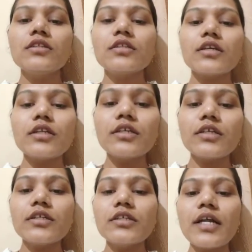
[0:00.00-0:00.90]
The
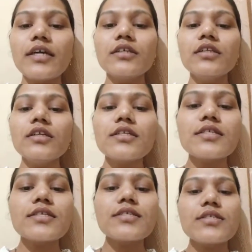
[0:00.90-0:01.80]
clinical trial is
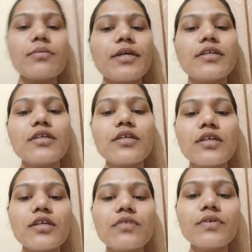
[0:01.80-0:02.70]
a systematic
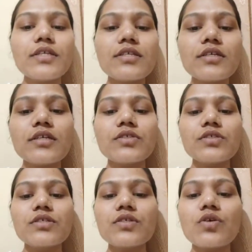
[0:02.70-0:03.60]

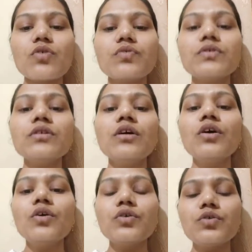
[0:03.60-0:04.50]
investigations of
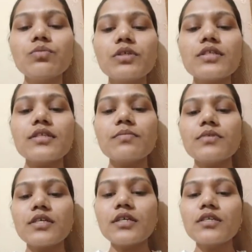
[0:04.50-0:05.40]
human
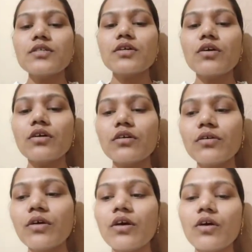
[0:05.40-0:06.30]
subjects
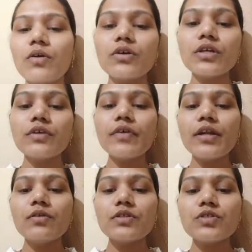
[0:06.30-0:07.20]
or
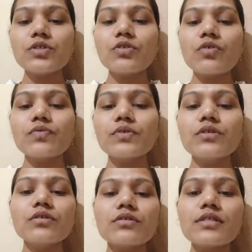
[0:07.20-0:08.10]
evaluation of
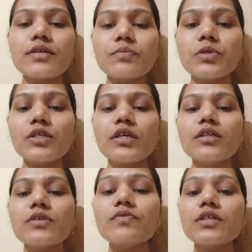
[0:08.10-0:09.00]
safety
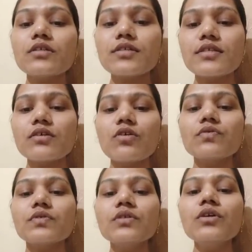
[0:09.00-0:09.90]
and efficacy
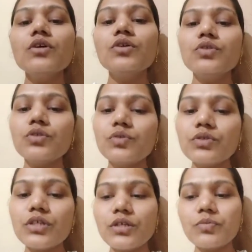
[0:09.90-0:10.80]
of a new
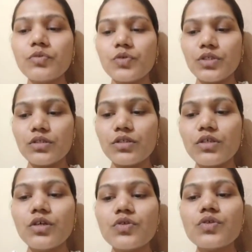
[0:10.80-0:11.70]
drug product.
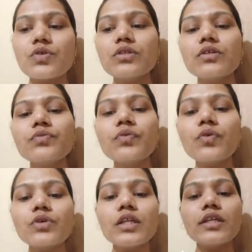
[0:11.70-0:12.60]
So the
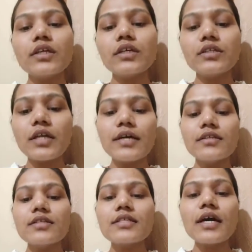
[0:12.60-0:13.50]
4 clinical
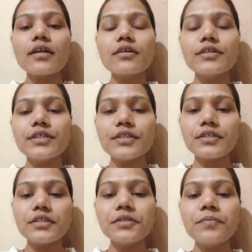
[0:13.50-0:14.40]
trials are
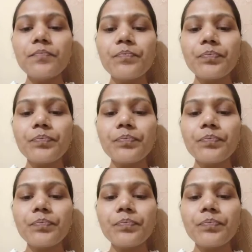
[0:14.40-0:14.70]
conducted.